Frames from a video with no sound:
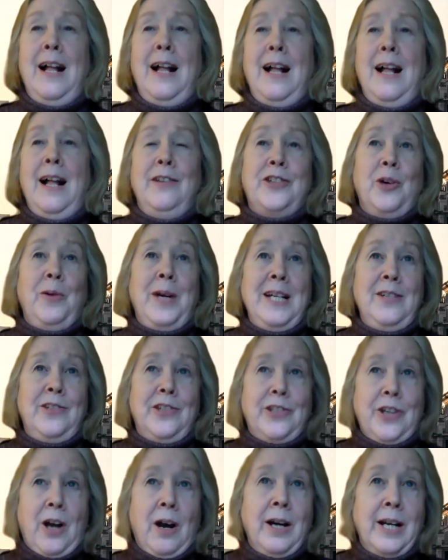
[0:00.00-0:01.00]
So he
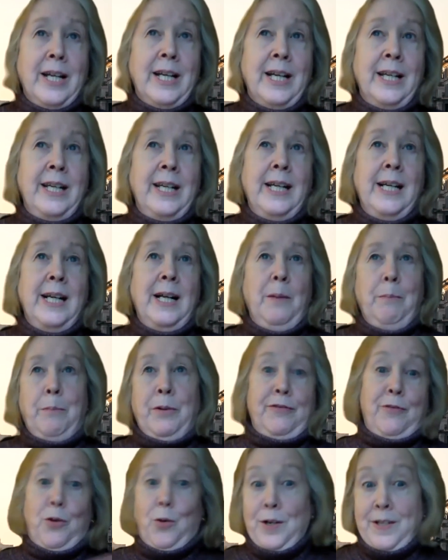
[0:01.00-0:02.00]
started
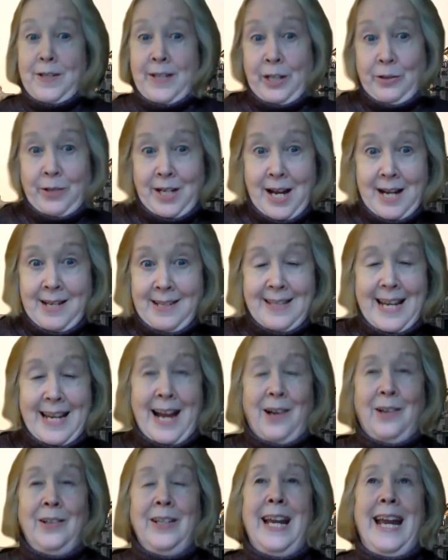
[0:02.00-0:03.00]
before synchronized
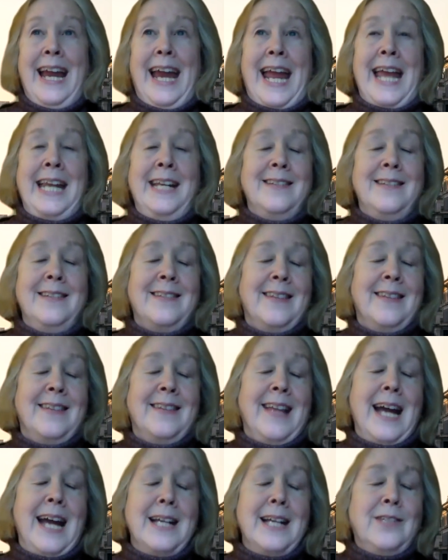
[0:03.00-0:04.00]
sound, and his
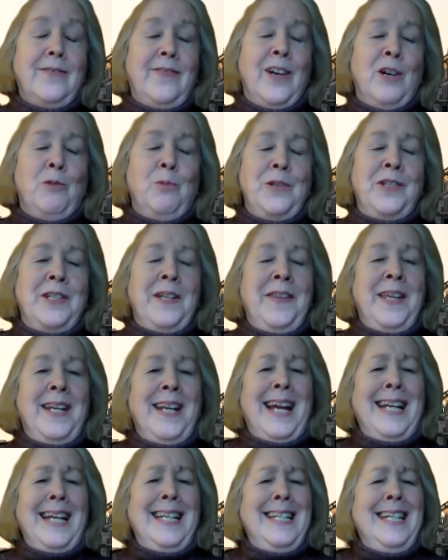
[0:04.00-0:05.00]
last film was in the
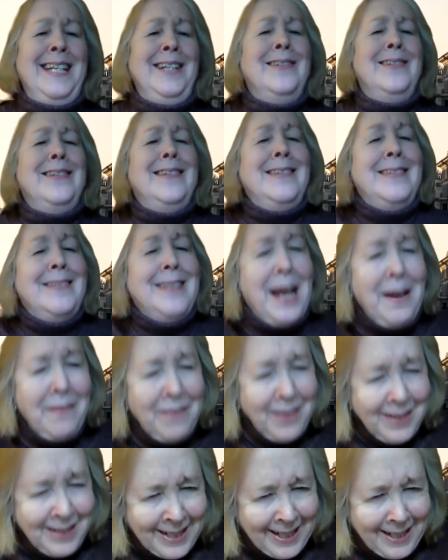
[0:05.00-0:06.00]

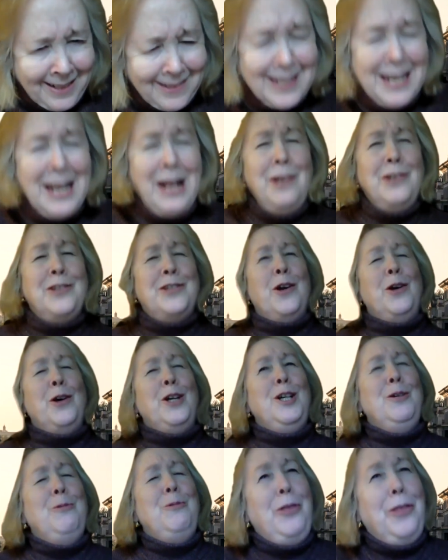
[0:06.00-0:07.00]
1970s. So
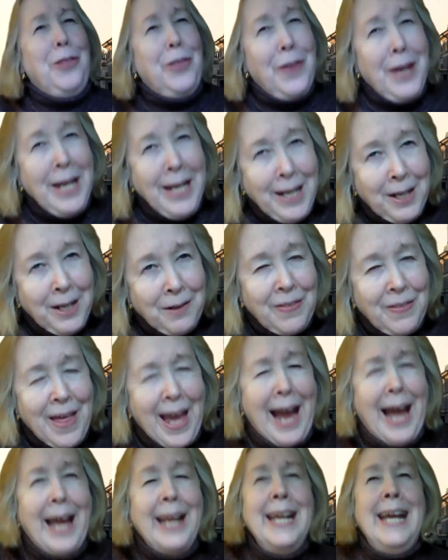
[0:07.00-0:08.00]
you think of
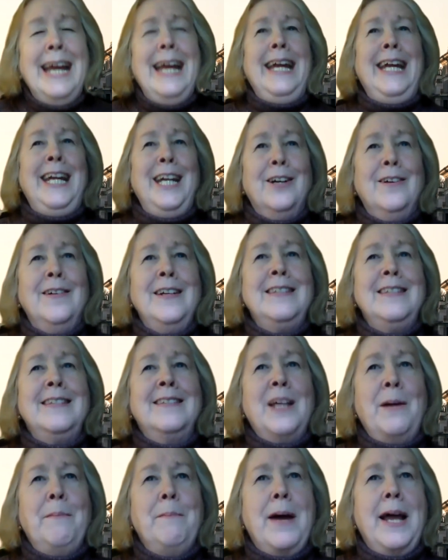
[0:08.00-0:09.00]
that. Here is
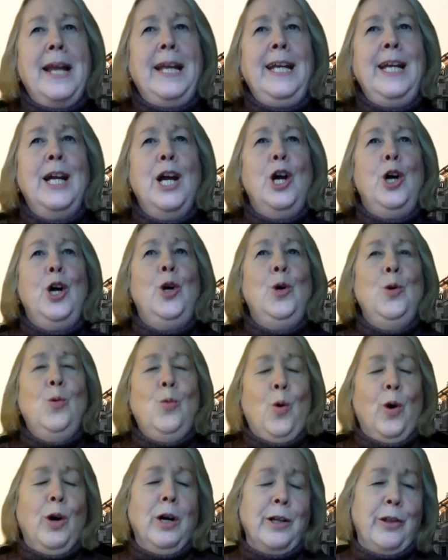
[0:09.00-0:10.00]
somebody who
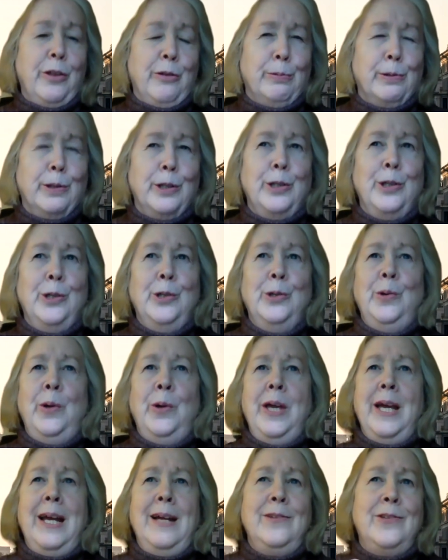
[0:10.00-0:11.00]
worked through
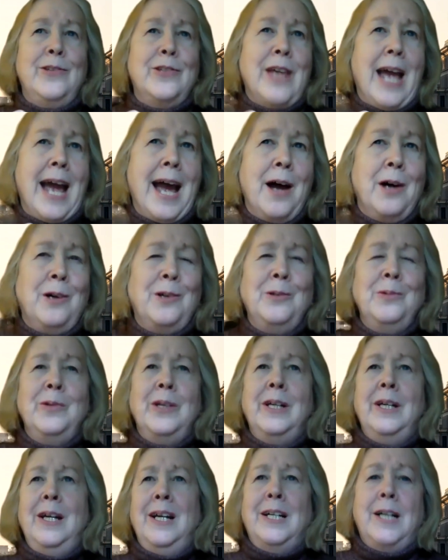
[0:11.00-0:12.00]
sound,
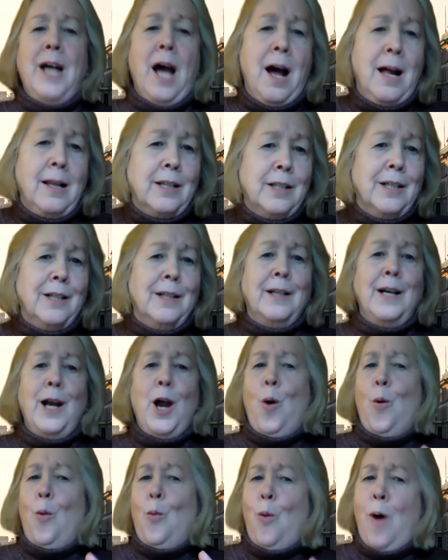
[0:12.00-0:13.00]
color,
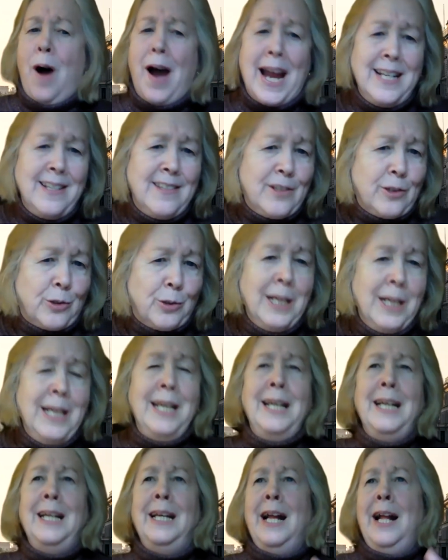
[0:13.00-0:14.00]

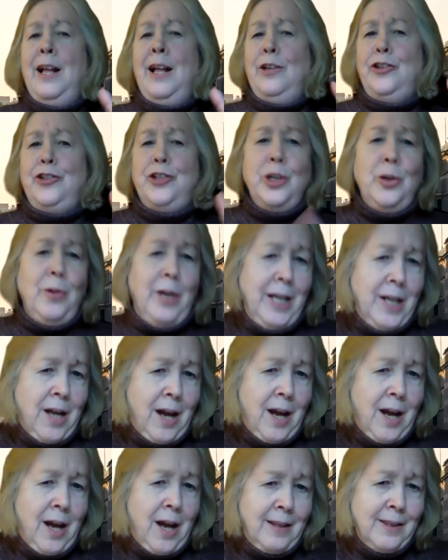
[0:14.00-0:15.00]
widescreen, shooting
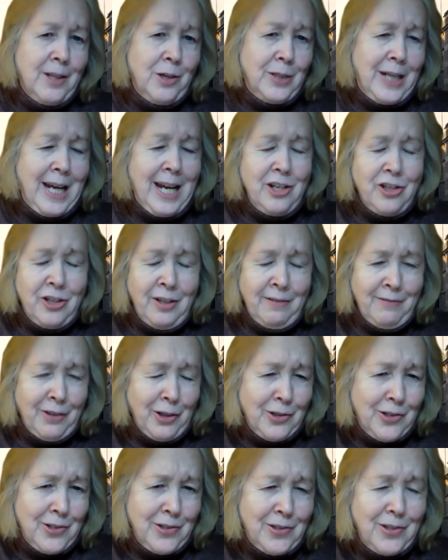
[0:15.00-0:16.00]
on location
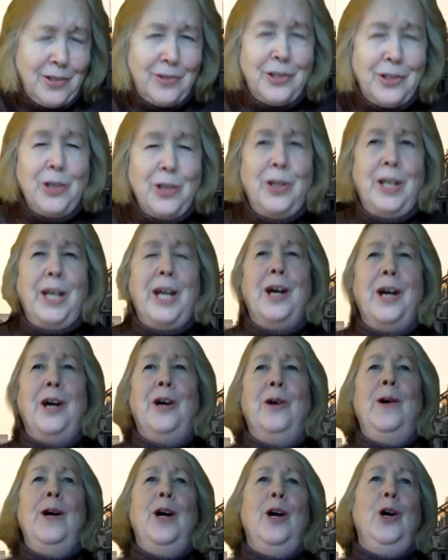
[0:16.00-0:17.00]
versus the
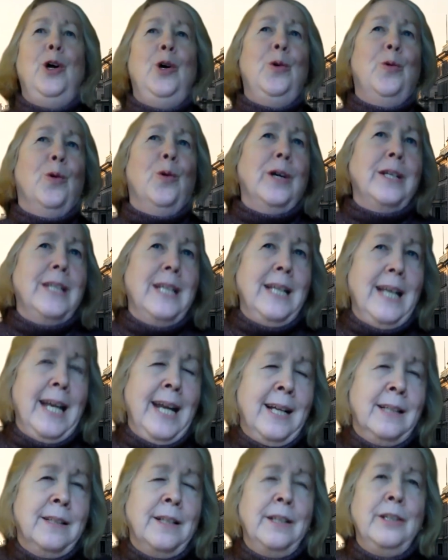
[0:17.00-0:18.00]
studio, who worked in
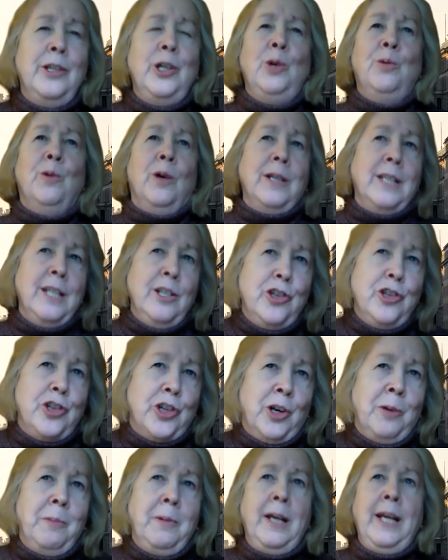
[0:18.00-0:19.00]
England, who worked in
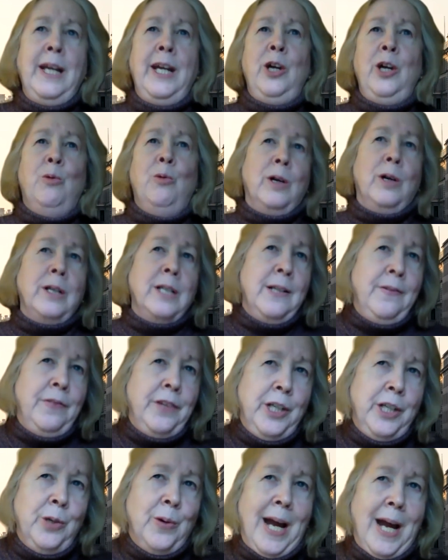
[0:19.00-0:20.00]
Germany, who worked
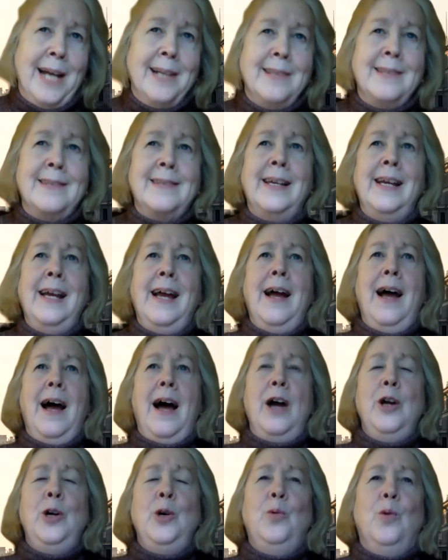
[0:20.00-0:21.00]
in the US,
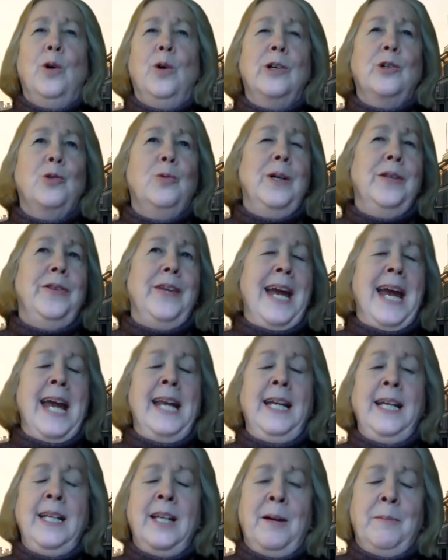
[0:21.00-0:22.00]
who worked with
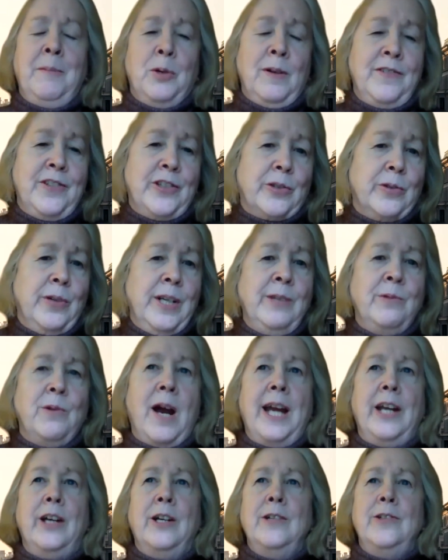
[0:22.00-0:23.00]
any number of
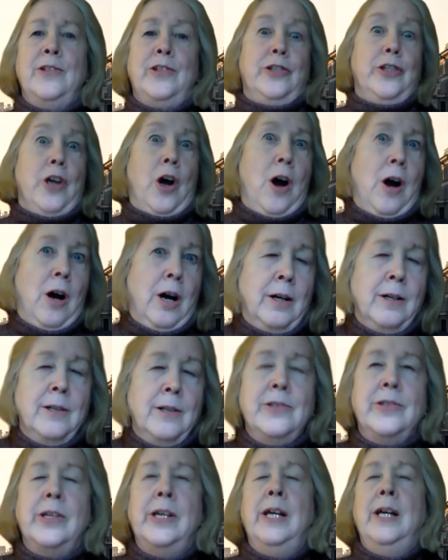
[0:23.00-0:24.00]
screenwriters, stars,
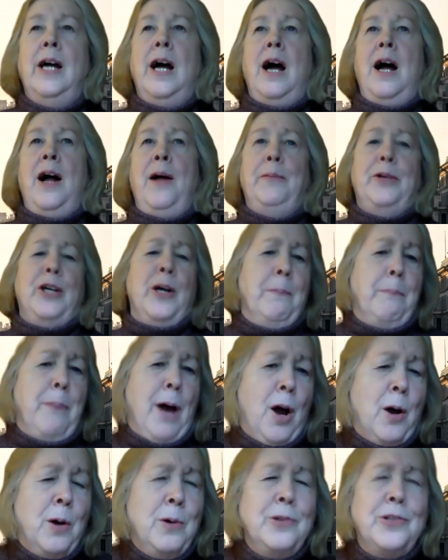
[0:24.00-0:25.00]

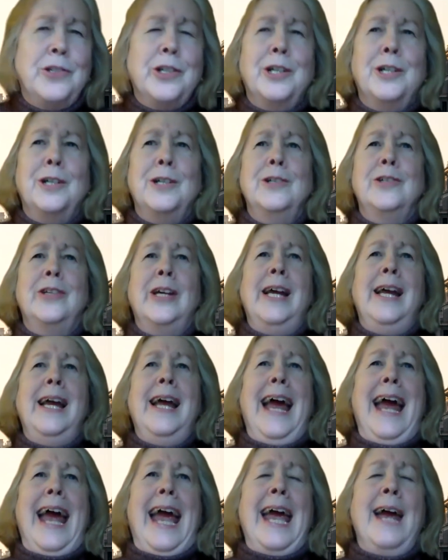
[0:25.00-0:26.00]
composers,
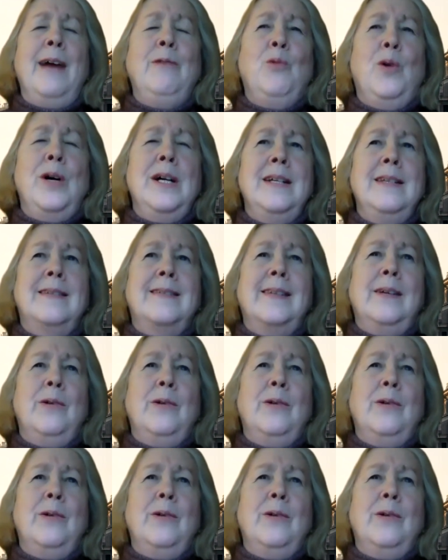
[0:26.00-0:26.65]
and was